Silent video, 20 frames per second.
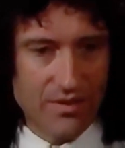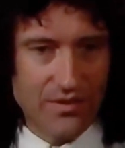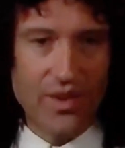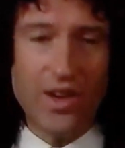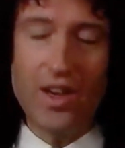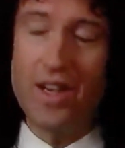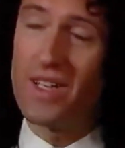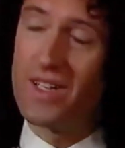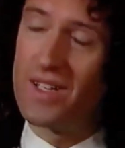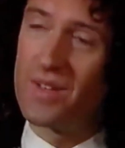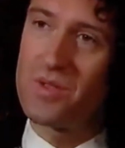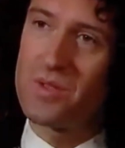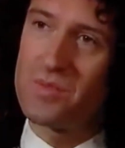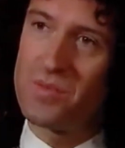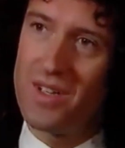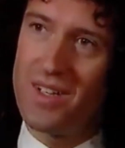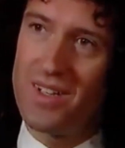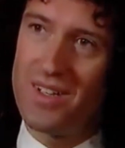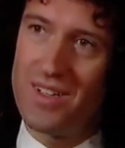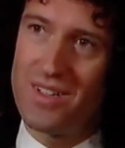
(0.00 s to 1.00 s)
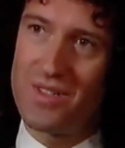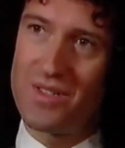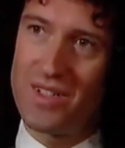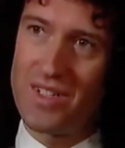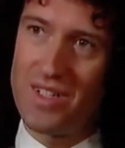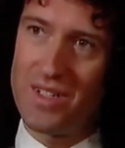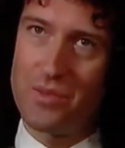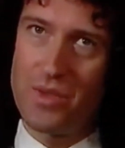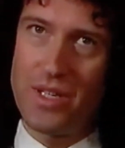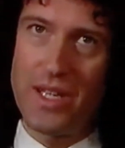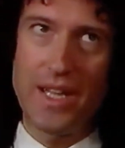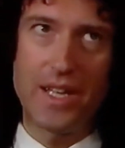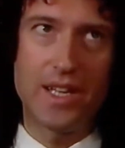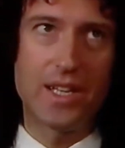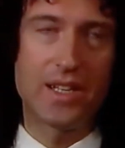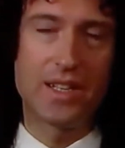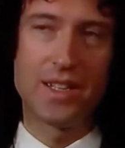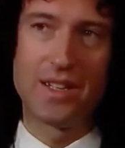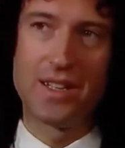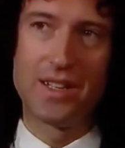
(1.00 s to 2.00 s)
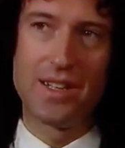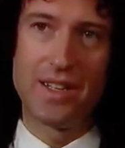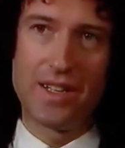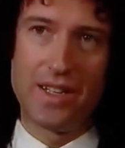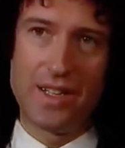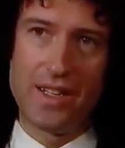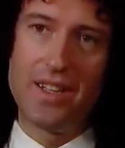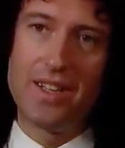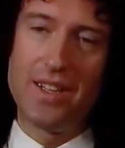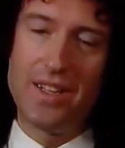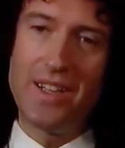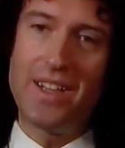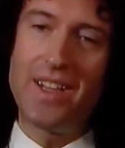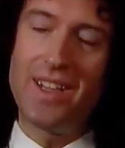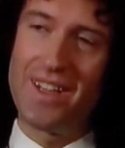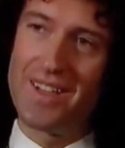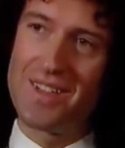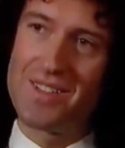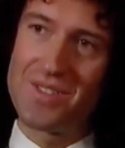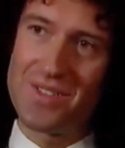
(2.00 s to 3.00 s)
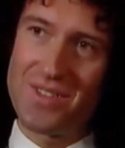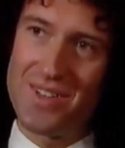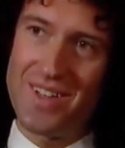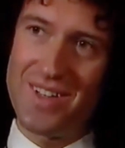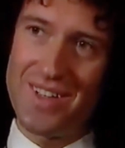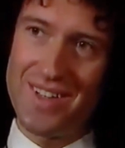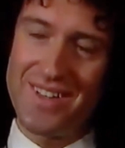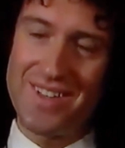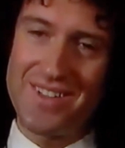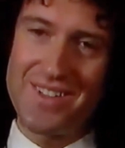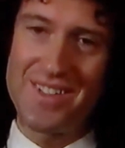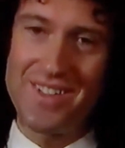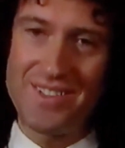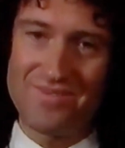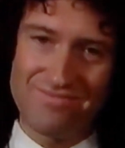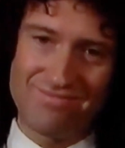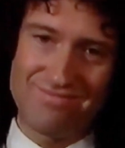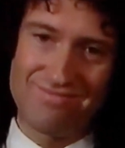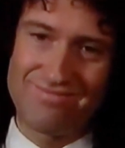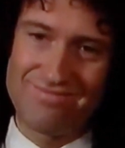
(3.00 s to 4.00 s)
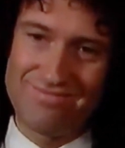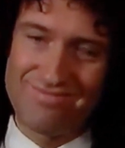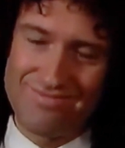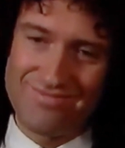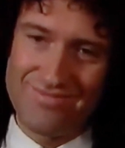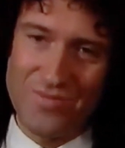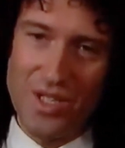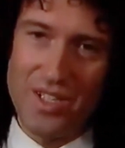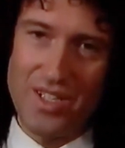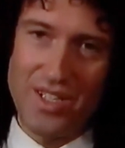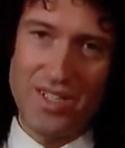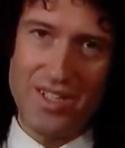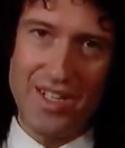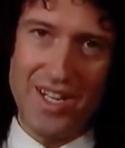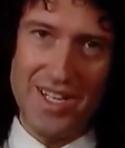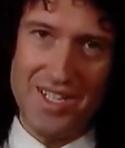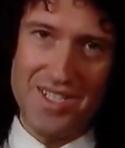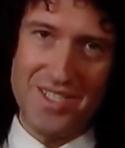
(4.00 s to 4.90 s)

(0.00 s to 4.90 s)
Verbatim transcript: Fine, it was pretty yeah. good, really. We good had reception? A, yeah, it's all right, you know, it's like, well done,